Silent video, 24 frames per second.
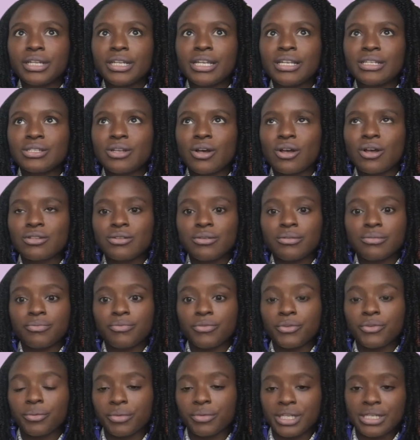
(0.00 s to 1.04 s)
It's also
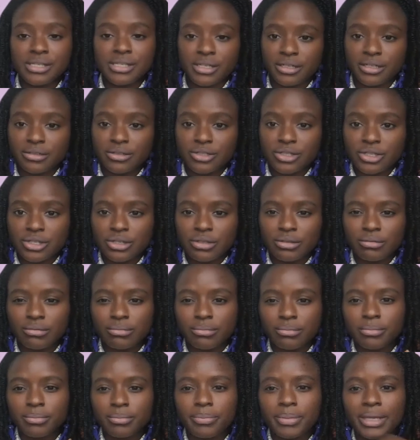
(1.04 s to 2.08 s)
for research,
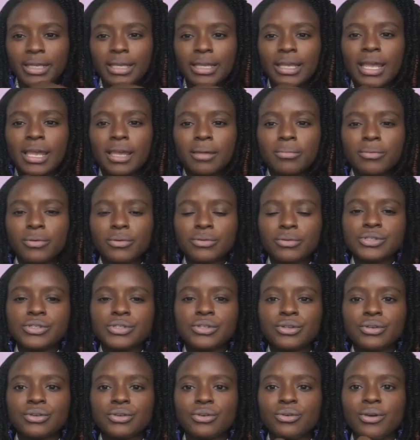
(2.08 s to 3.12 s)
being able
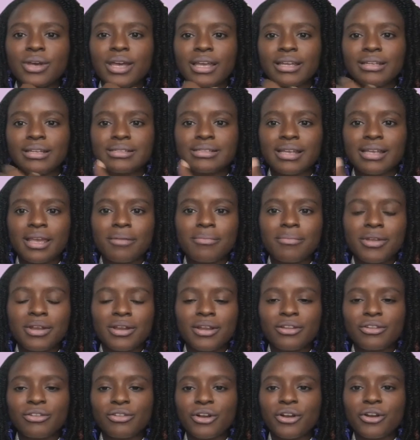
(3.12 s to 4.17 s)
to examine
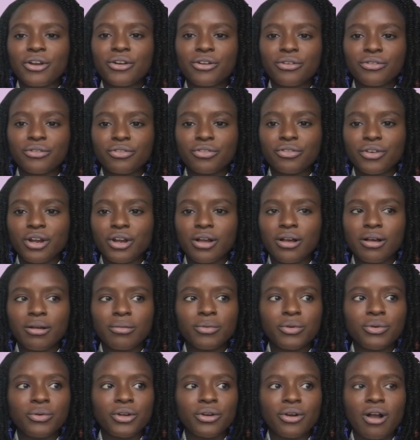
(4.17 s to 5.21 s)
and learn from
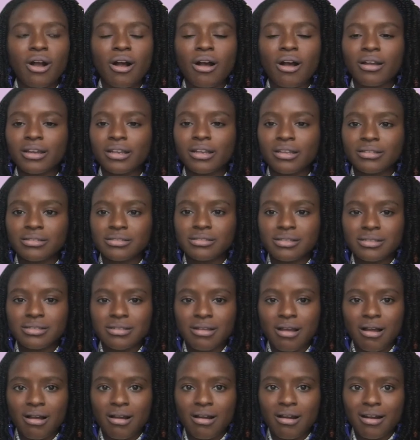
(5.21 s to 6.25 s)
who your audiences
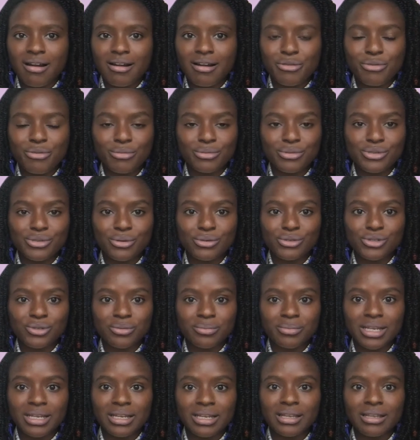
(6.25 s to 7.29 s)
are through social
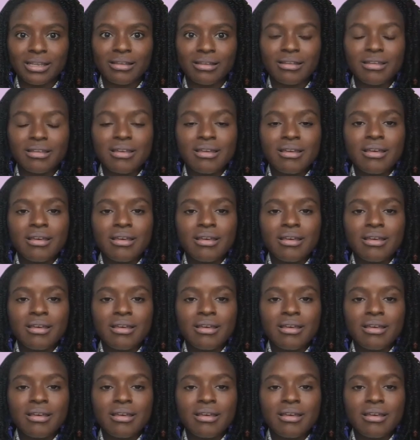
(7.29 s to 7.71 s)
media,